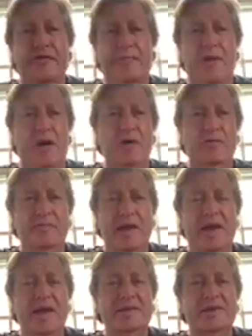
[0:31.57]
from
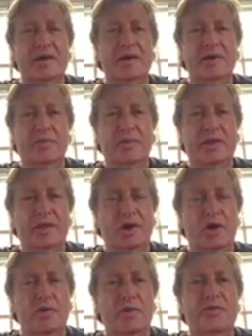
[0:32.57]
home
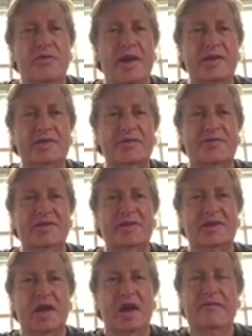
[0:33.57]
along with the rest of the
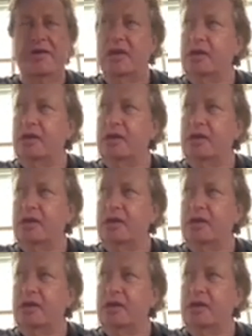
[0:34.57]
staff.